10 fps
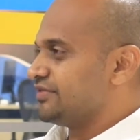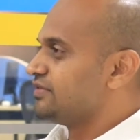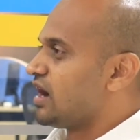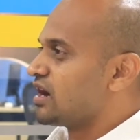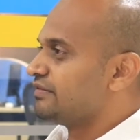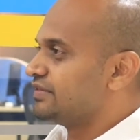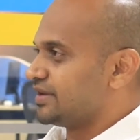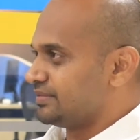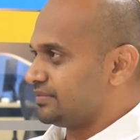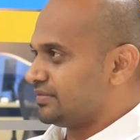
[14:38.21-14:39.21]
if none of
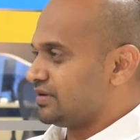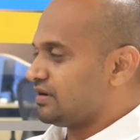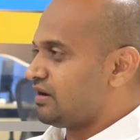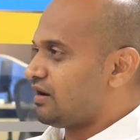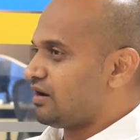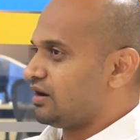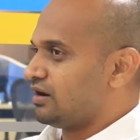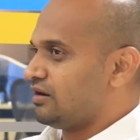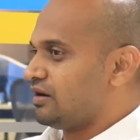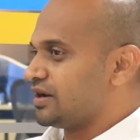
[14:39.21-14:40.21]
them,
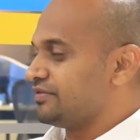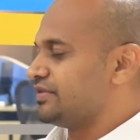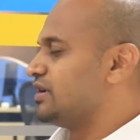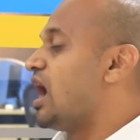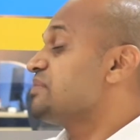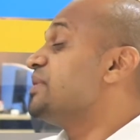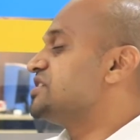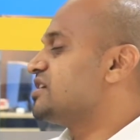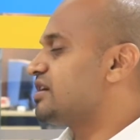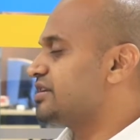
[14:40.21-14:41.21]
or if not
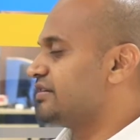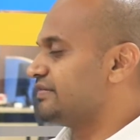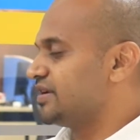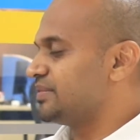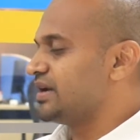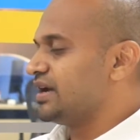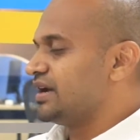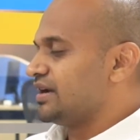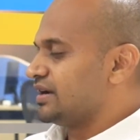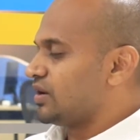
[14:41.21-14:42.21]
majority of them,
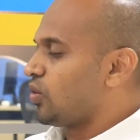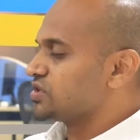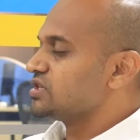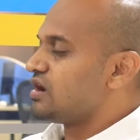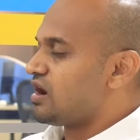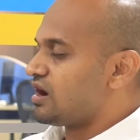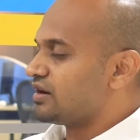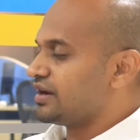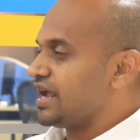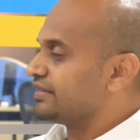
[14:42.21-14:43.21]
hosted
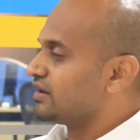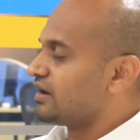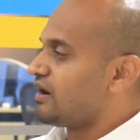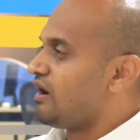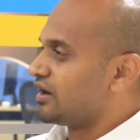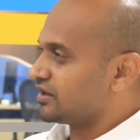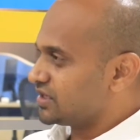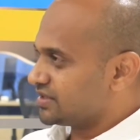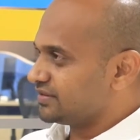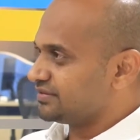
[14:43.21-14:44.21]
on either
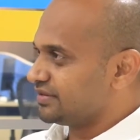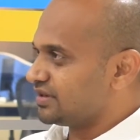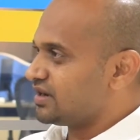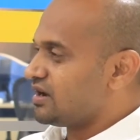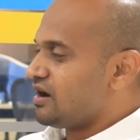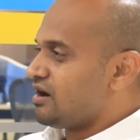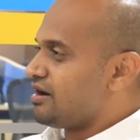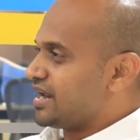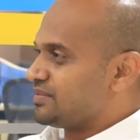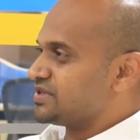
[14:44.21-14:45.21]
Oracles of the world
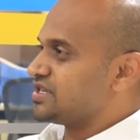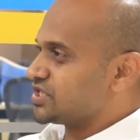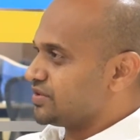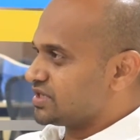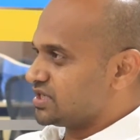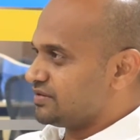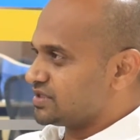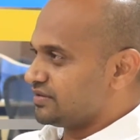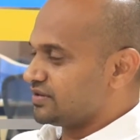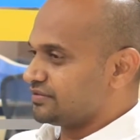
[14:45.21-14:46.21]
or MS SQL
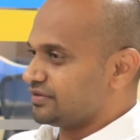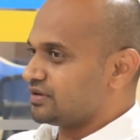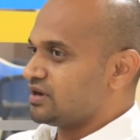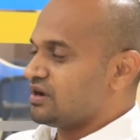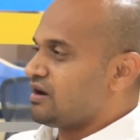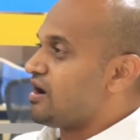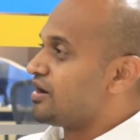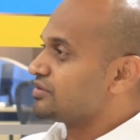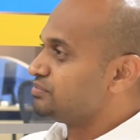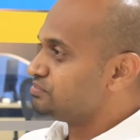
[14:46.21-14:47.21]
servers of the world
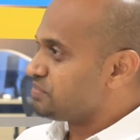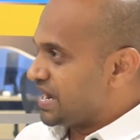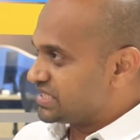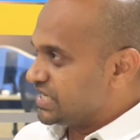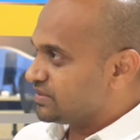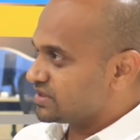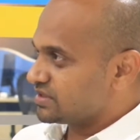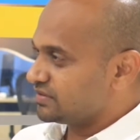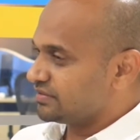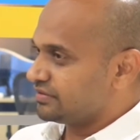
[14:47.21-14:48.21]
or
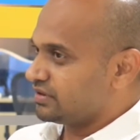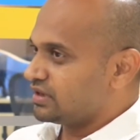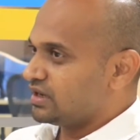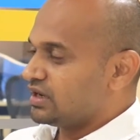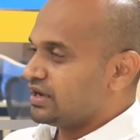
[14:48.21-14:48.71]
MySQLs of the world.